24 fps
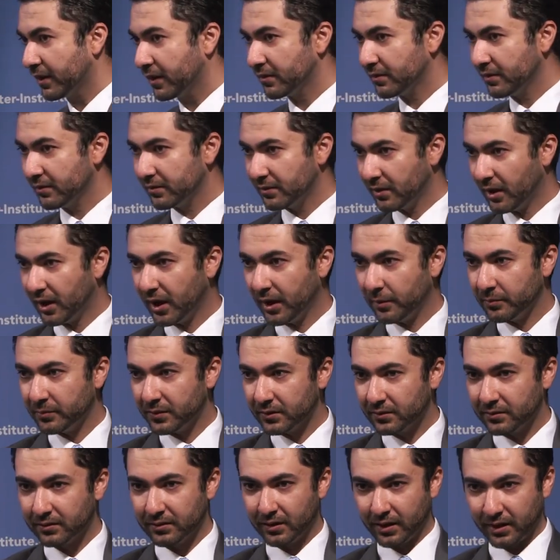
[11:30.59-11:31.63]
At the time,
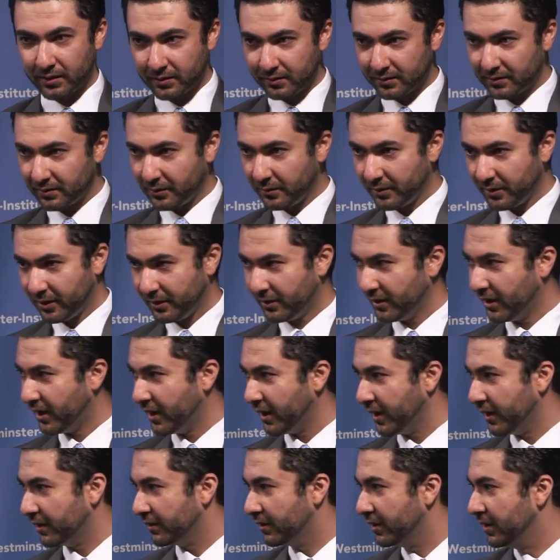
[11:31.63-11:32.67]

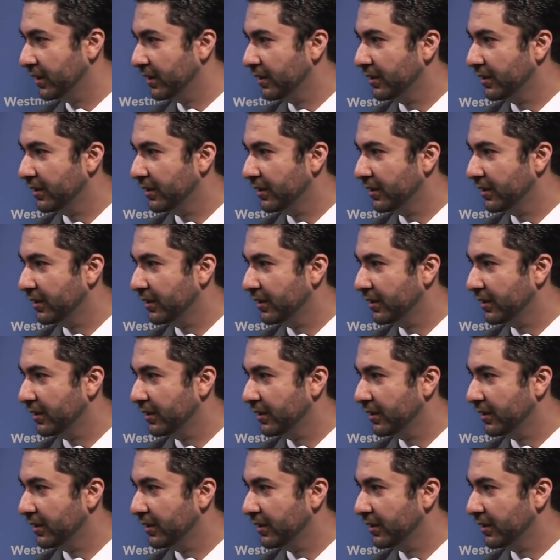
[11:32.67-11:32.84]
1979,